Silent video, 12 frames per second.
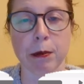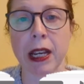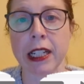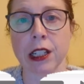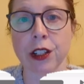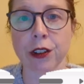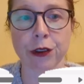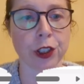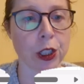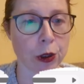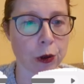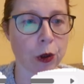base
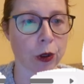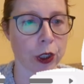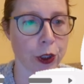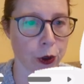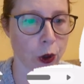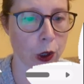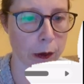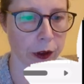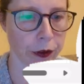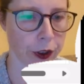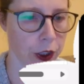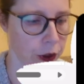view or a
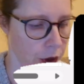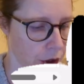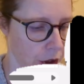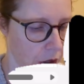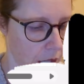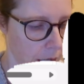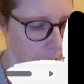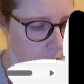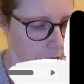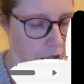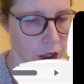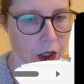normal view. So I'm
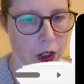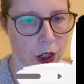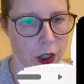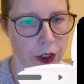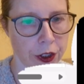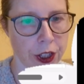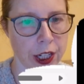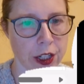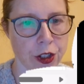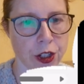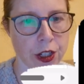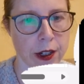going to call
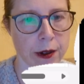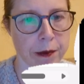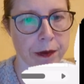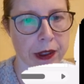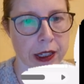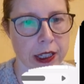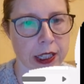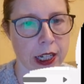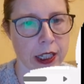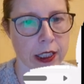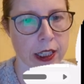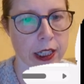this
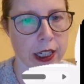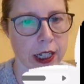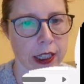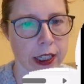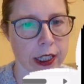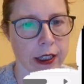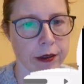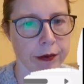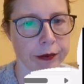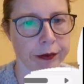sales data